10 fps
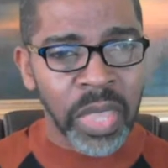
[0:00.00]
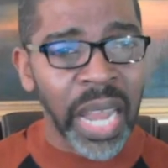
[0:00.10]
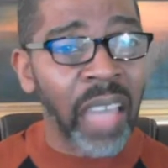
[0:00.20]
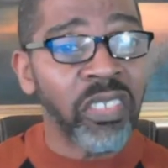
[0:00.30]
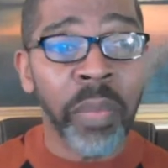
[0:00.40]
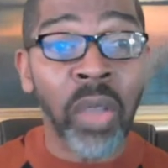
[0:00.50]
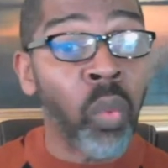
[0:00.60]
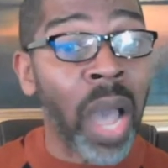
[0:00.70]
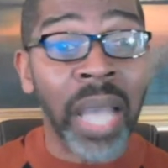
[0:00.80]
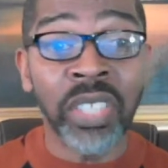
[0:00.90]
that I have to make
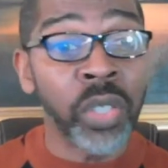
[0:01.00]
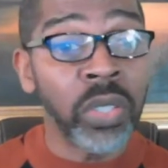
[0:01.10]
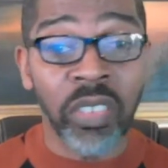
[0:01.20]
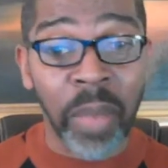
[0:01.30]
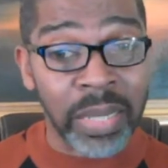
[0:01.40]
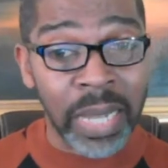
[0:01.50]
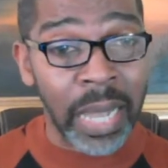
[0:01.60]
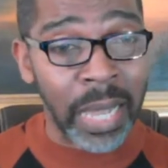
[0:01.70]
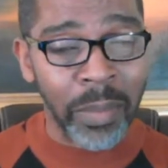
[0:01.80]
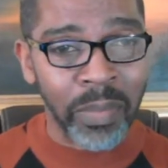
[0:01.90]
wise use of my
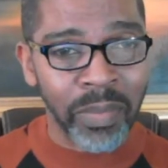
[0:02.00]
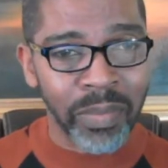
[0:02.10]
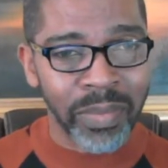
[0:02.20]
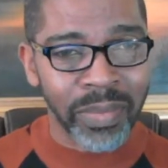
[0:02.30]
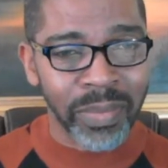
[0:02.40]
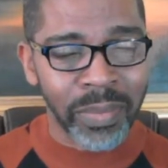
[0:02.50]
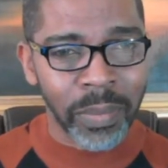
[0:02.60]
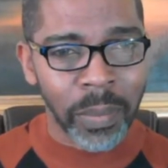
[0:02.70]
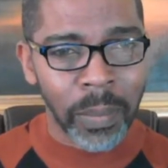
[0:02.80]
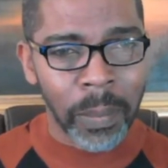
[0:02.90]
time.
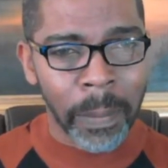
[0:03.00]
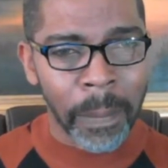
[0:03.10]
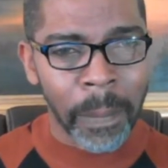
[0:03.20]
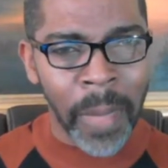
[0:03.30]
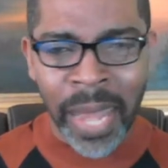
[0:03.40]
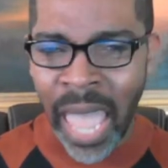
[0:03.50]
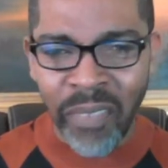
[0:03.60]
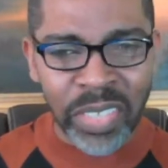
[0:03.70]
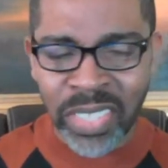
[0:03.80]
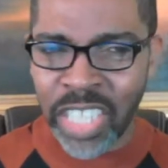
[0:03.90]
At
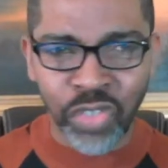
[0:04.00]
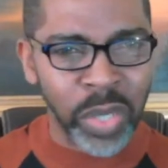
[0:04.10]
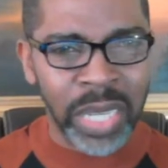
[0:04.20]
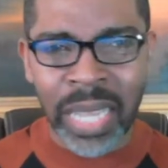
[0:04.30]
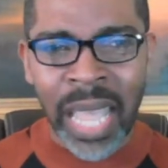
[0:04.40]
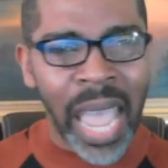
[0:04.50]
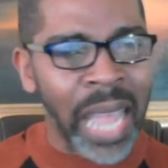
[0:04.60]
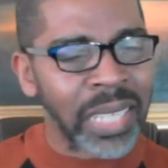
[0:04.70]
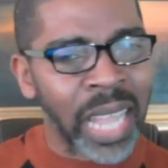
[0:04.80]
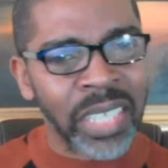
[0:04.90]
half a century and
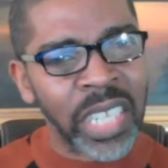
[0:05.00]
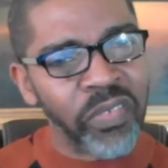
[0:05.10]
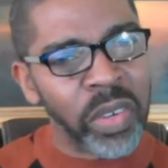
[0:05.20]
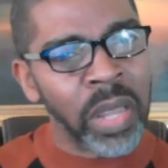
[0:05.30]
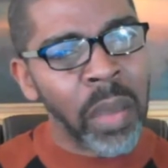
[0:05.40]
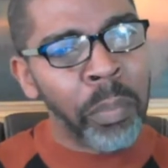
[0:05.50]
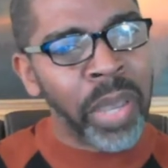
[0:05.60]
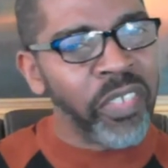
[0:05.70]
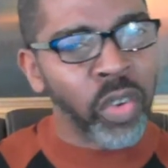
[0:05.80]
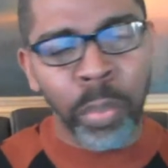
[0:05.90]
and at different
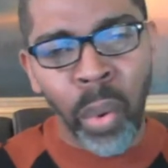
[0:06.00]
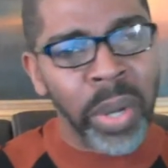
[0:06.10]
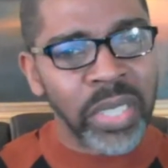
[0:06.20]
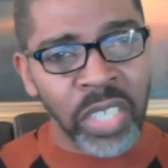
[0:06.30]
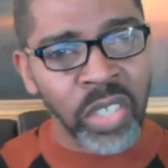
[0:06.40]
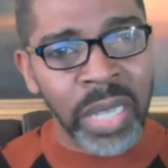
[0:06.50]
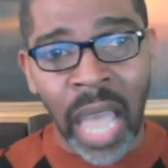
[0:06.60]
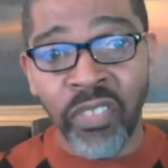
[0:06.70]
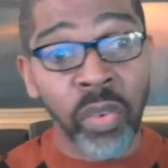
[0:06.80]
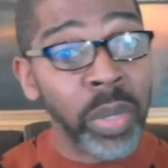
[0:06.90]
pivotal points in your
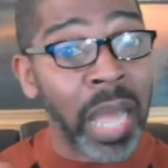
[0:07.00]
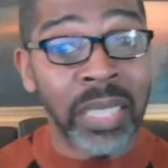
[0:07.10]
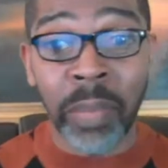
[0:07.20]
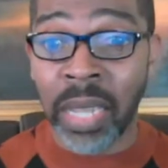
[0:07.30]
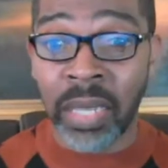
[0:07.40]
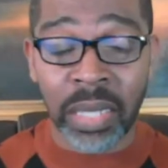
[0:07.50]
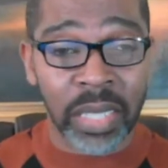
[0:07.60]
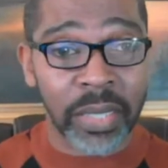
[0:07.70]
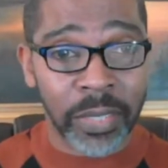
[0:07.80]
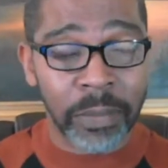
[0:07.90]
life, you realize, my
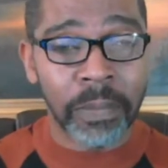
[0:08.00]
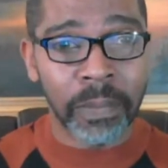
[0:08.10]
goodness,